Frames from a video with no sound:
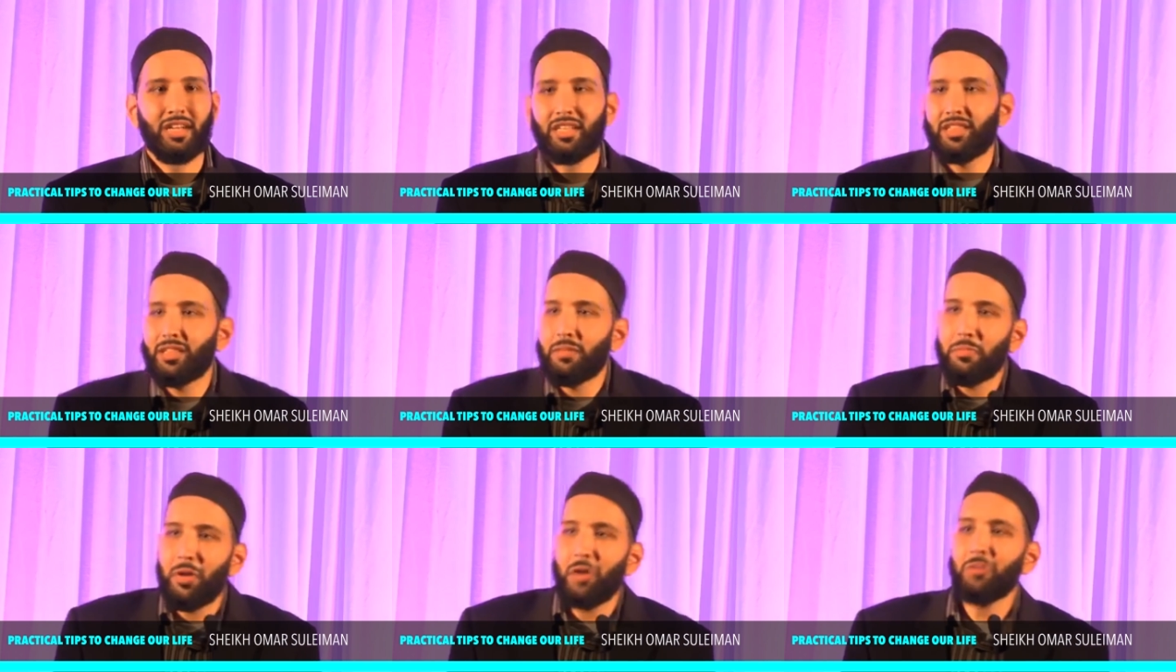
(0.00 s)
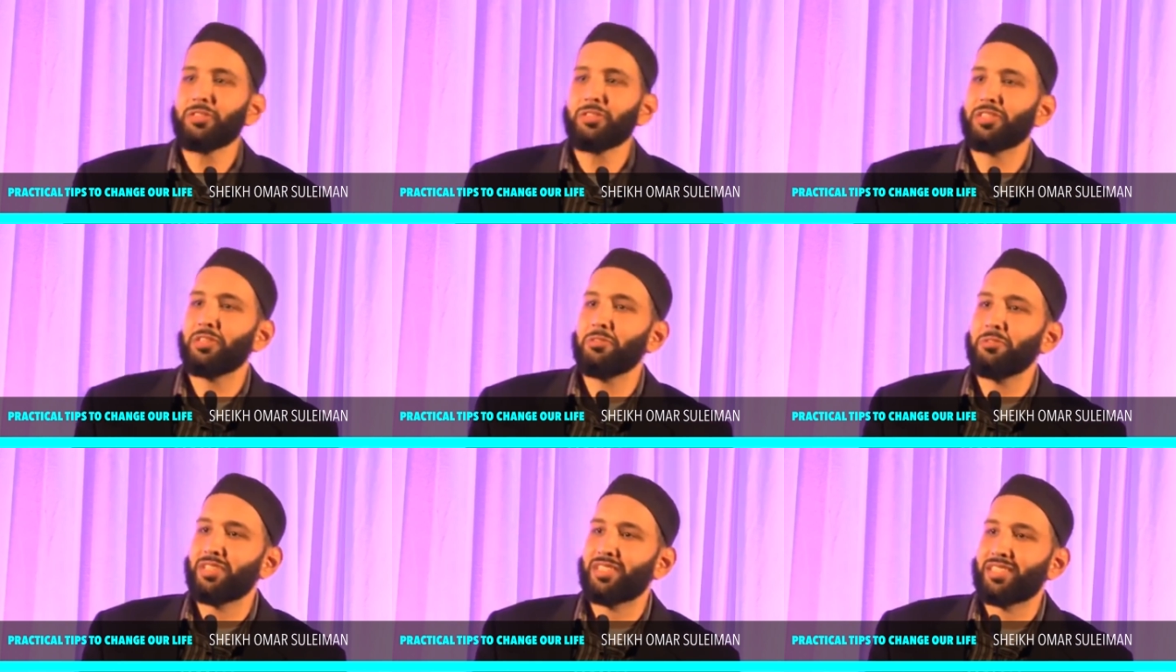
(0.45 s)
the most
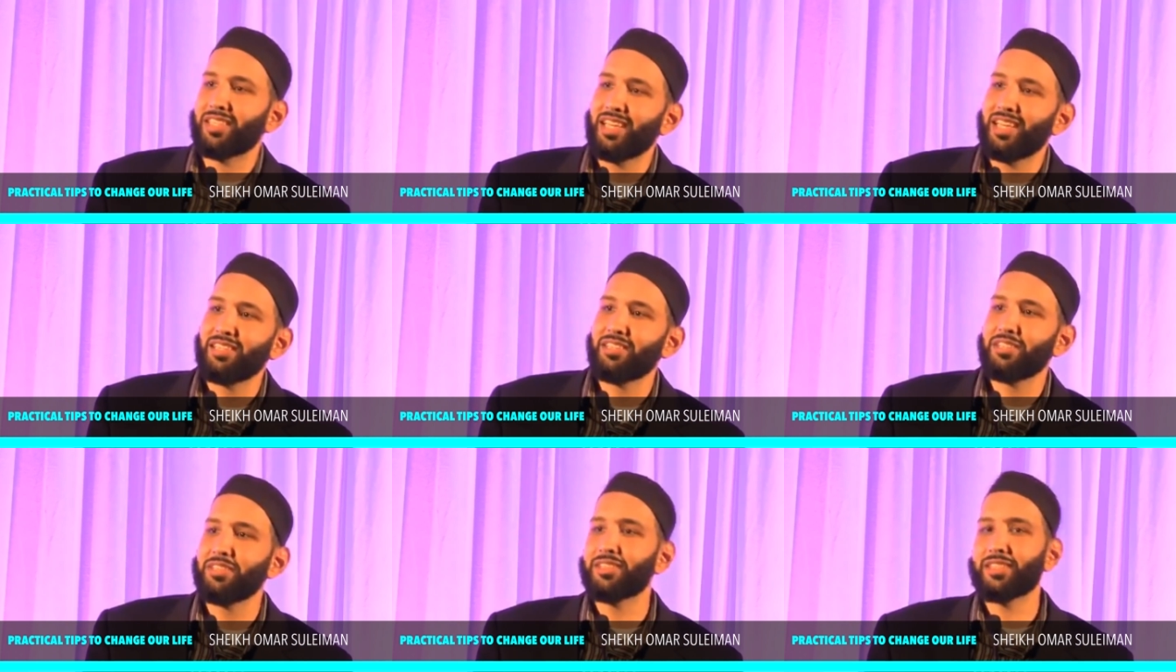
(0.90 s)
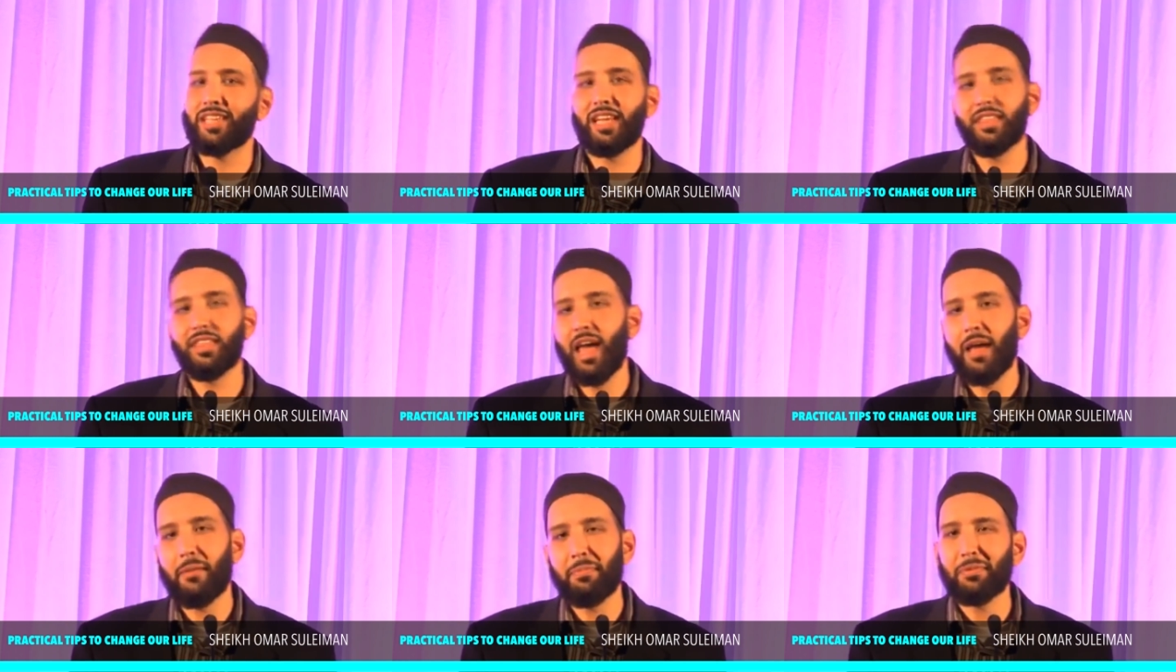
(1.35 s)
you would say is you'd say
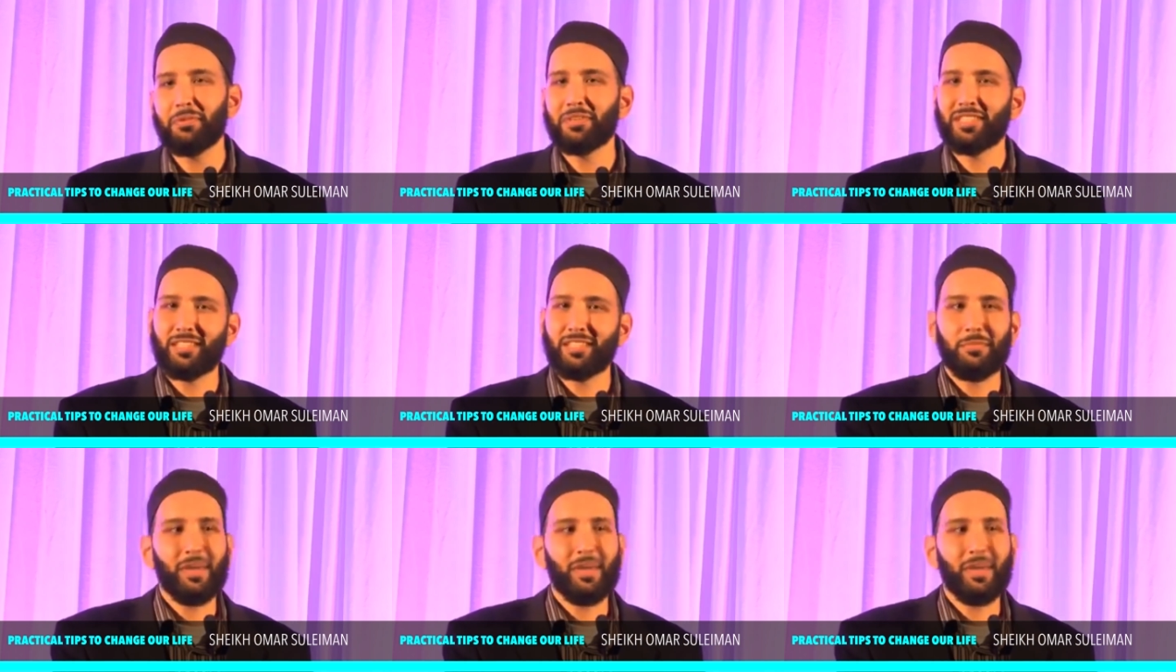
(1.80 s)
that person